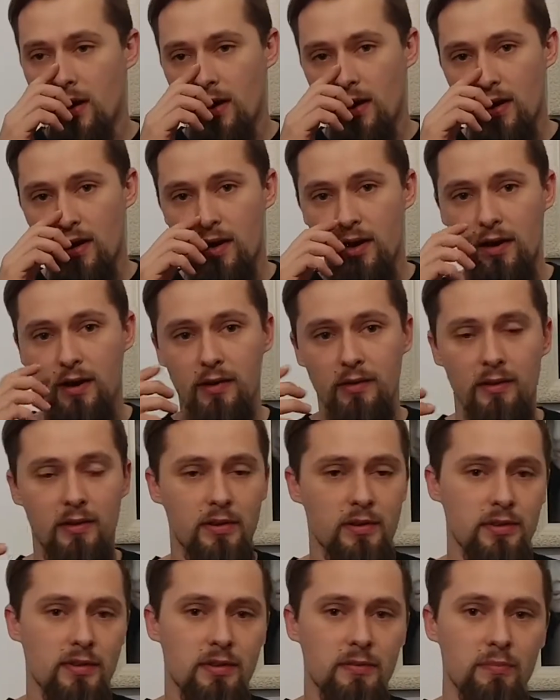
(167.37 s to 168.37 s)

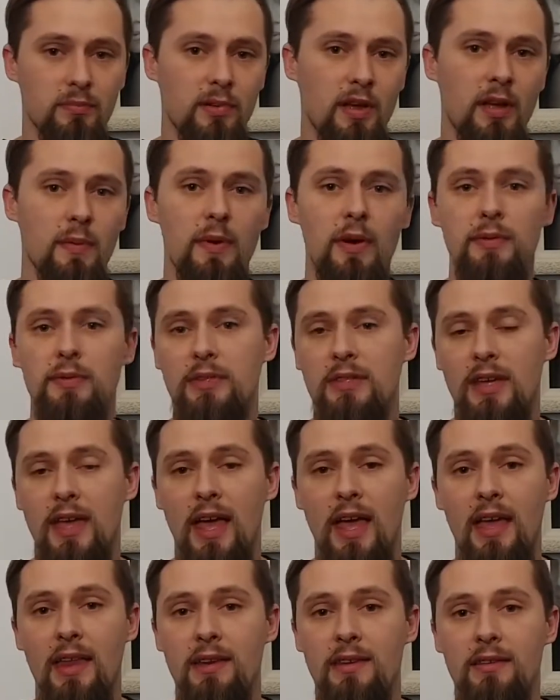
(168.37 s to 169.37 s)
There's probably about
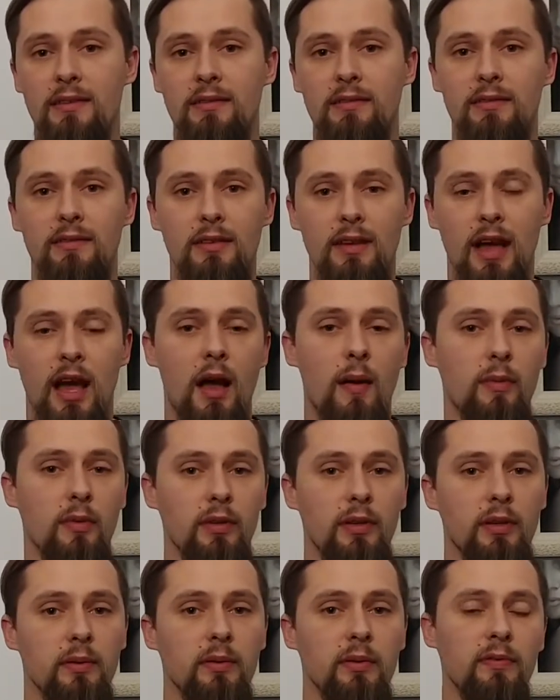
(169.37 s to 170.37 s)
10
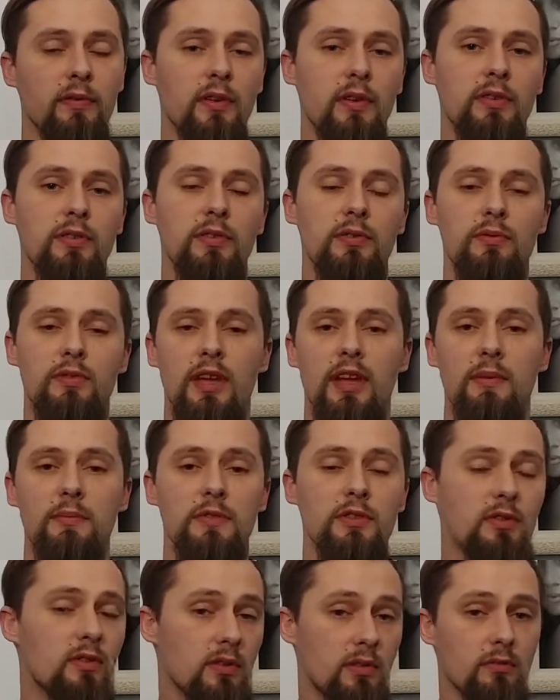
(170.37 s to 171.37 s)
commonly referred to
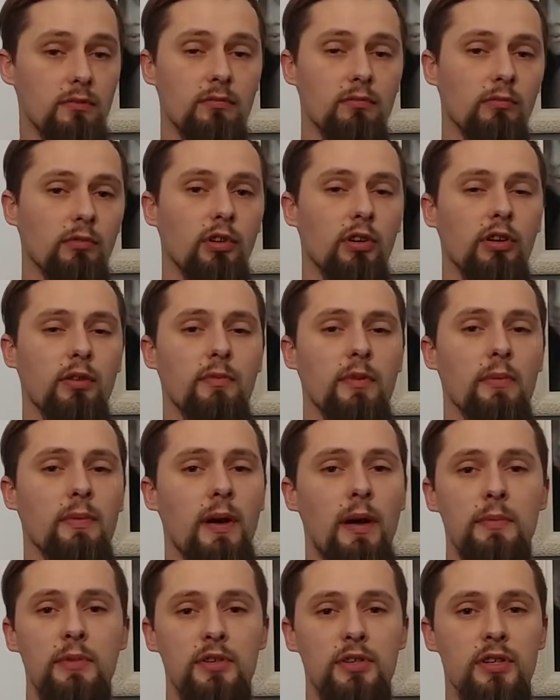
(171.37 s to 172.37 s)
names. You can look them up.
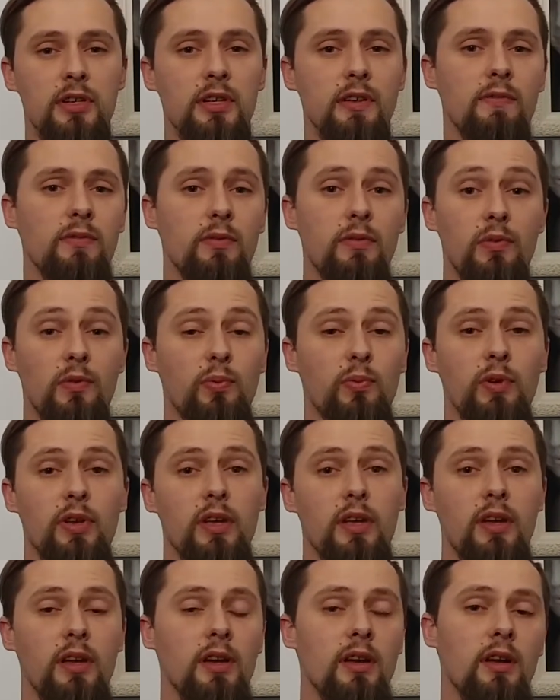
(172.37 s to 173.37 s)
I'm just going to give you
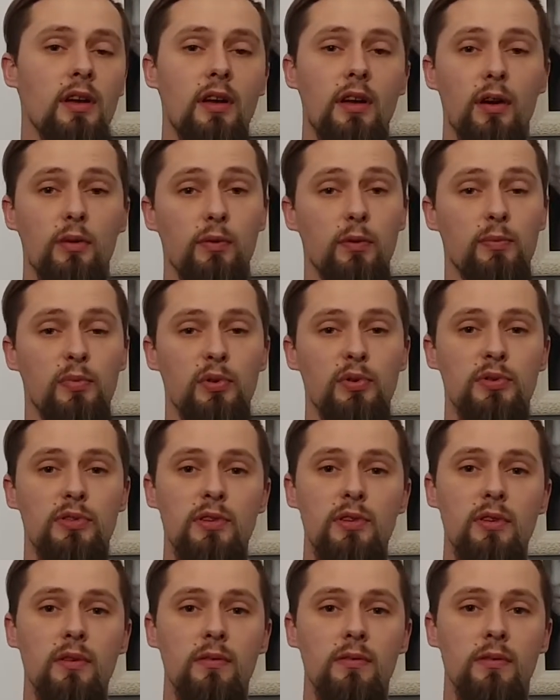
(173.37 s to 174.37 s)
3. A
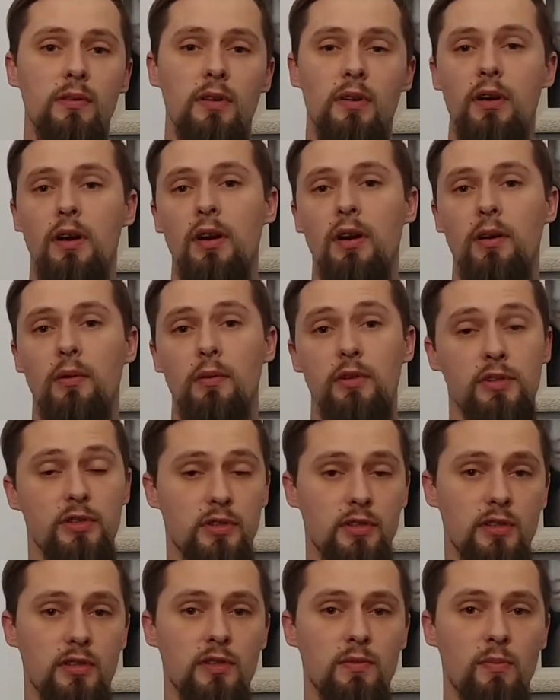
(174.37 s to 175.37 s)
Robusto, which
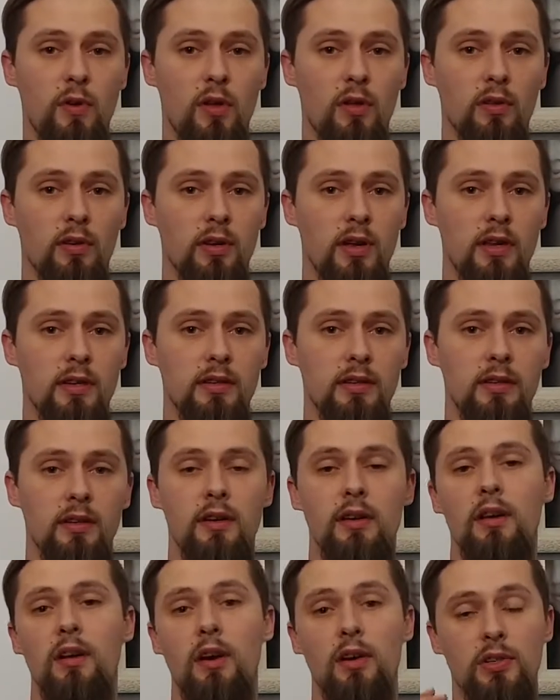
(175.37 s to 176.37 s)
is a smaller end,
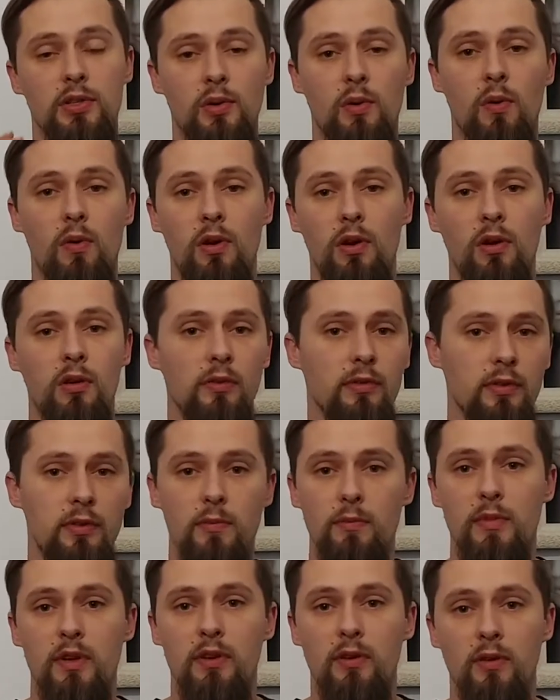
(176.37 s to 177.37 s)
a Toro, the
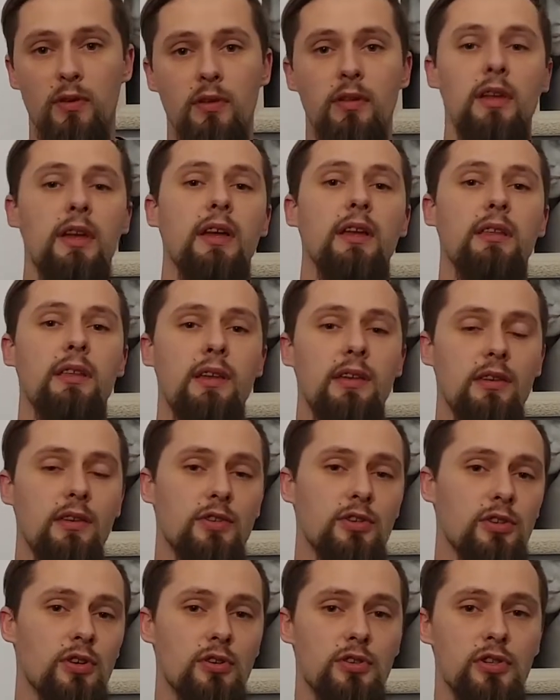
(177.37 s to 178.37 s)
middle, and then a
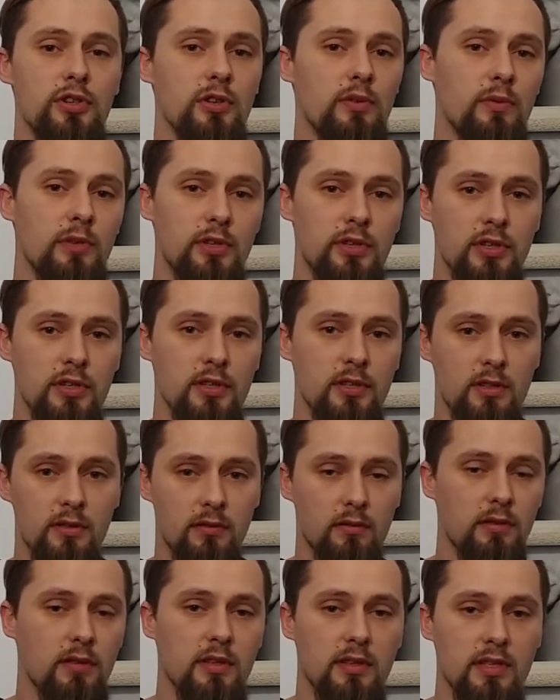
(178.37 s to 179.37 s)
Churchill, which is
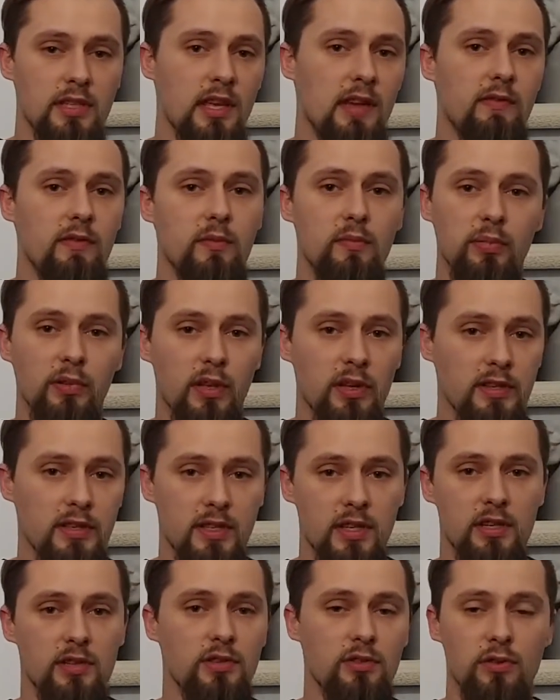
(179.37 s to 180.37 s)
the 7+
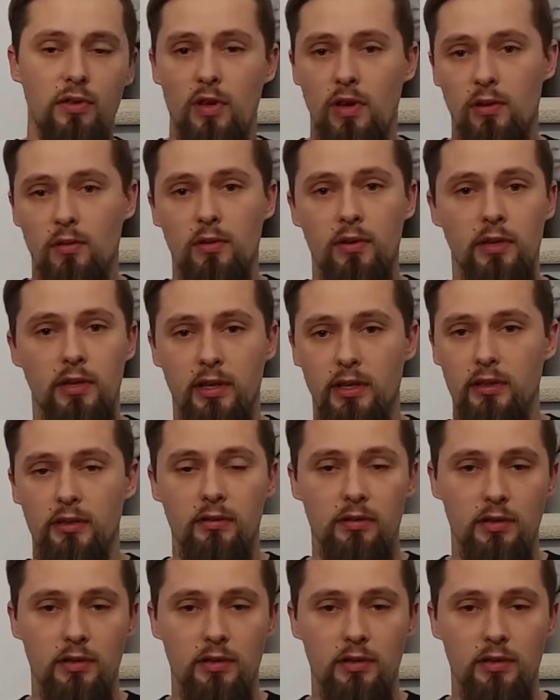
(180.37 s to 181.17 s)
inch long one,